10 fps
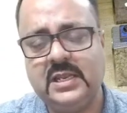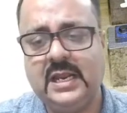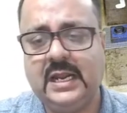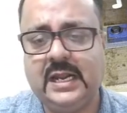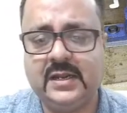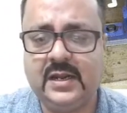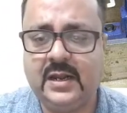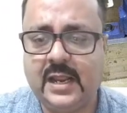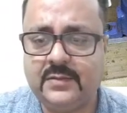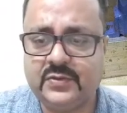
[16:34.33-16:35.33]
lateral
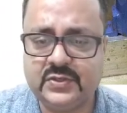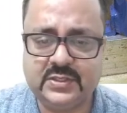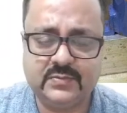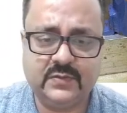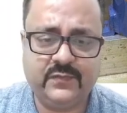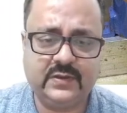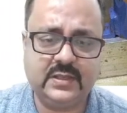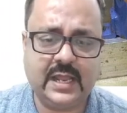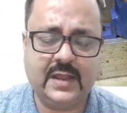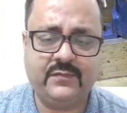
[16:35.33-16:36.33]
drive system. The
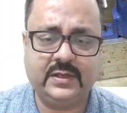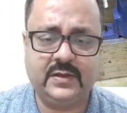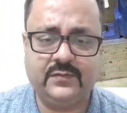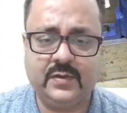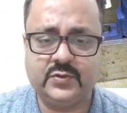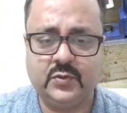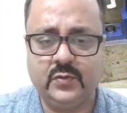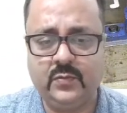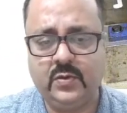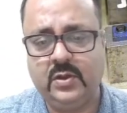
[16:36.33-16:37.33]
figure I have taken from
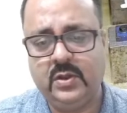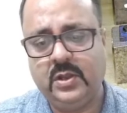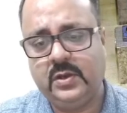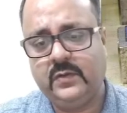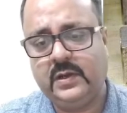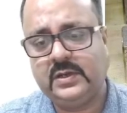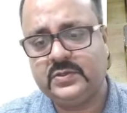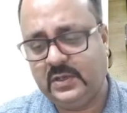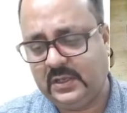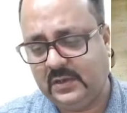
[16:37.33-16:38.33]
Sonomond
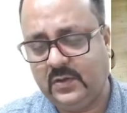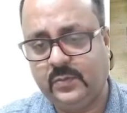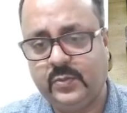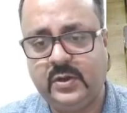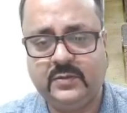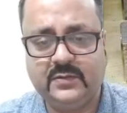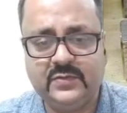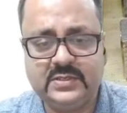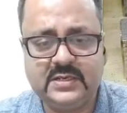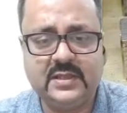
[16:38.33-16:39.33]
Ultrasonic Incorporated. You can
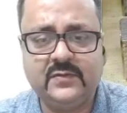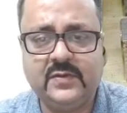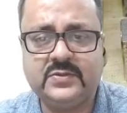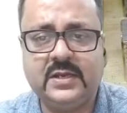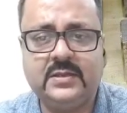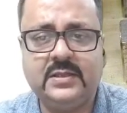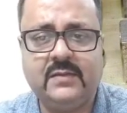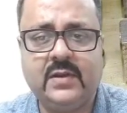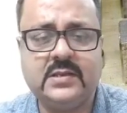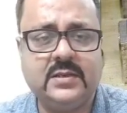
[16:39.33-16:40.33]
visit their website. They
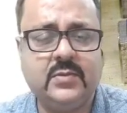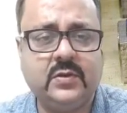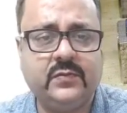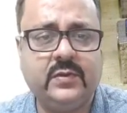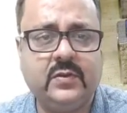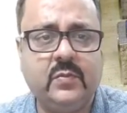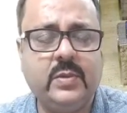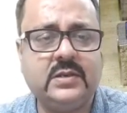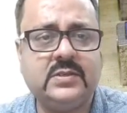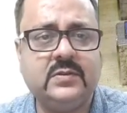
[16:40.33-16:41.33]
have large number of
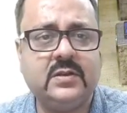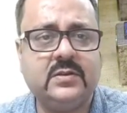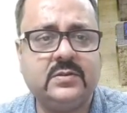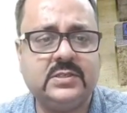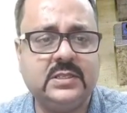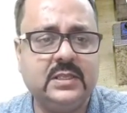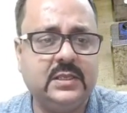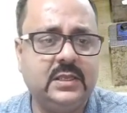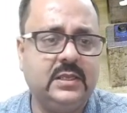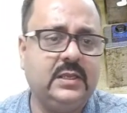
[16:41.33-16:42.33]
equipments. You can see the
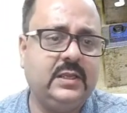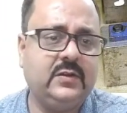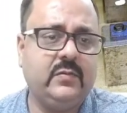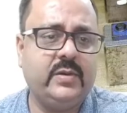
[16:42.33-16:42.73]
equipment